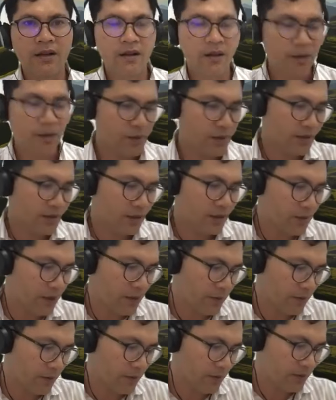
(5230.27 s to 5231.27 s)
community
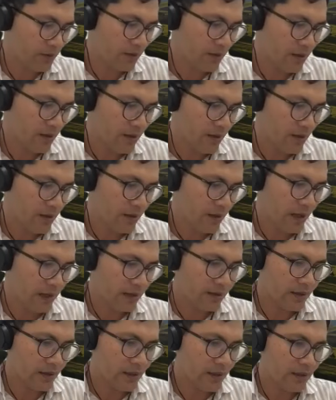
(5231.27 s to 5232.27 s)
people
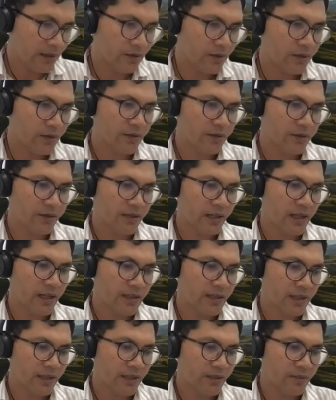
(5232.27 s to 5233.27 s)
that those
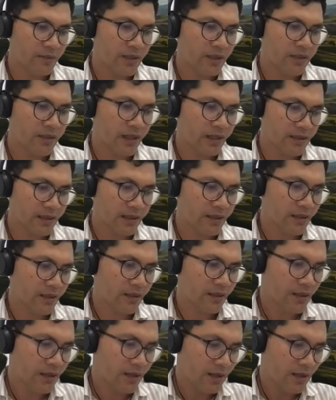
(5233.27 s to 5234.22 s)
pre-selection